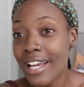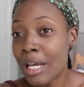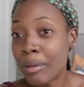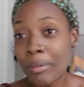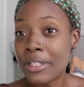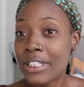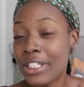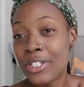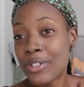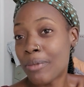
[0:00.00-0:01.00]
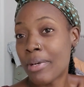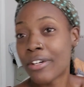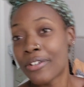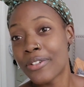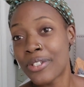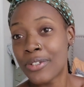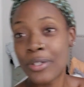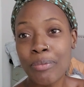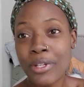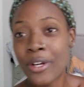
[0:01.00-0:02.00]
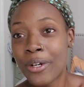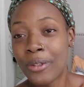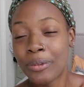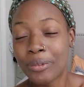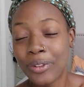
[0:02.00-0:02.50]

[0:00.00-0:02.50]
I'm about to enjoy my girl's trip, y'all.